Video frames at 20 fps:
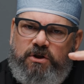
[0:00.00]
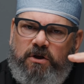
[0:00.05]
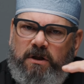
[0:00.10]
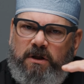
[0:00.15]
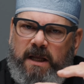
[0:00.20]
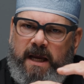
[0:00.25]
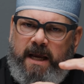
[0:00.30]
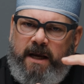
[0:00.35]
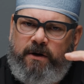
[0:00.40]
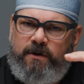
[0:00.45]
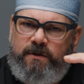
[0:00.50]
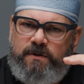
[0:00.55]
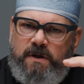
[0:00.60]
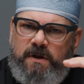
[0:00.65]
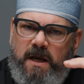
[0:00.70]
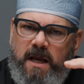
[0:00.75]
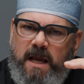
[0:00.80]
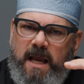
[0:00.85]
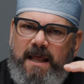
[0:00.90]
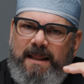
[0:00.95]
it's a
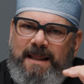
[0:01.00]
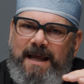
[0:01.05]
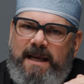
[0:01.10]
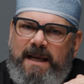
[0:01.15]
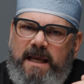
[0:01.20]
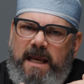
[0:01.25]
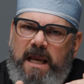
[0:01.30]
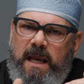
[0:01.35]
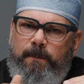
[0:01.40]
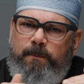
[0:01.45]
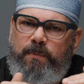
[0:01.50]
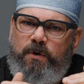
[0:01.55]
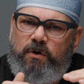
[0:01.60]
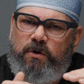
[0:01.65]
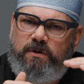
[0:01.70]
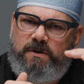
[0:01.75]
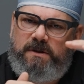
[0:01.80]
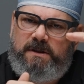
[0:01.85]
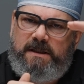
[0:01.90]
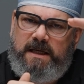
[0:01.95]
connective tissue that
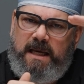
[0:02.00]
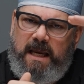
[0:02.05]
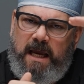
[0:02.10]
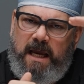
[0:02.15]
holds